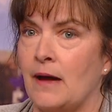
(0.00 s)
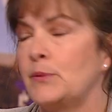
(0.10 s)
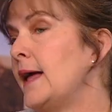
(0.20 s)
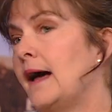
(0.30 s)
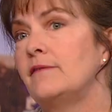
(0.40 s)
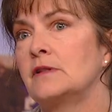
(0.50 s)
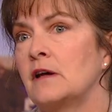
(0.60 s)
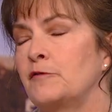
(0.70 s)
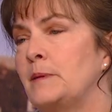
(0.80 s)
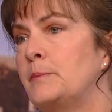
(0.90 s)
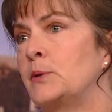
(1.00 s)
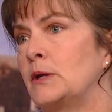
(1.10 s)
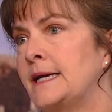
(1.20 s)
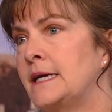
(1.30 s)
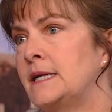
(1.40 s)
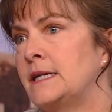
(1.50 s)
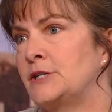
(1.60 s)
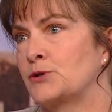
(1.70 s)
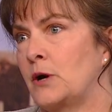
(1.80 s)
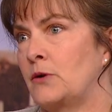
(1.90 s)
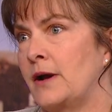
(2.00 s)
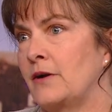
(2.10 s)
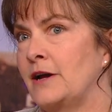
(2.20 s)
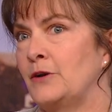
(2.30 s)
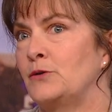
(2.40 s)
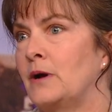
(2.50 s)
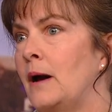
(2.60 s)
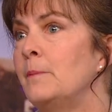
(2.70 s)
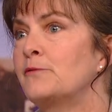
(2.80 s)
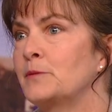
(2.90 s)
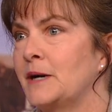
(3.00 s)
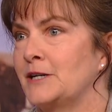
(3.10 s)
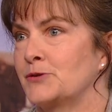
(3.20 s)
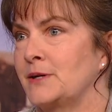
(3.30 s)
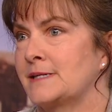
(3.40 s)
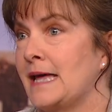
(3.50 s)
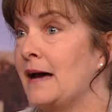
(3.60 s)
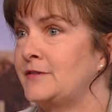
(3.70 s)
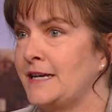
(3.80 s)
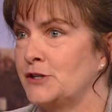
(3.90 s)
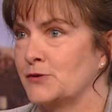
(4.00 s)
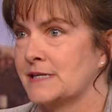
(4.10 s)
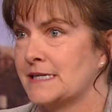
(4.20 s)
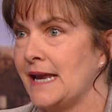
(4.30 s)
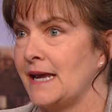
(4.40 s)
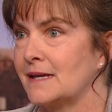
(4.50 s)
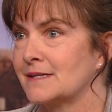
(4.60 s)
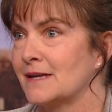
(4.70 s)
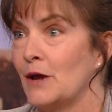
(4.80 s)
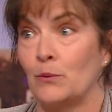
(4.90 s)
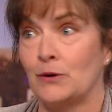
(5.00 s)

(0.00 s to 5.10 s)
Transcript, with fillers: And we have a lot of people in the Toronto area who come from countries that have dangerous snakes.